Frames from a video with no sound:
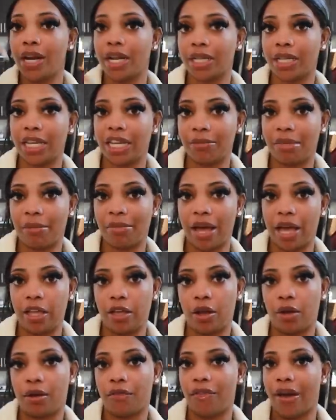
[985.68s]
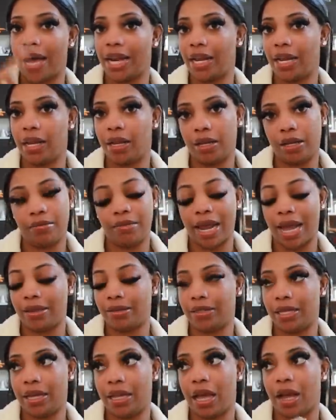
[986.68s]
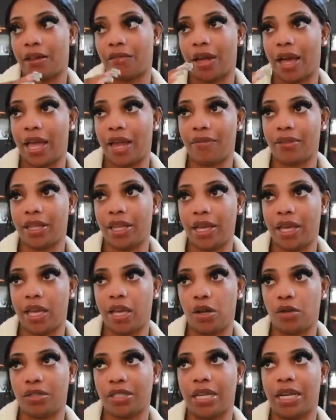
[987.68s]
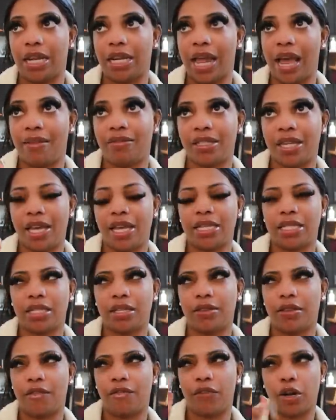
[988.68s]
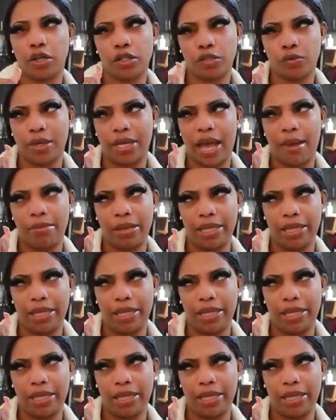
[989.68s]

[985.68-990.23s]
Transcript: click the link in my bio, y'all can find it, um, knife set, y'all can find everything else. And the knife set is the first one I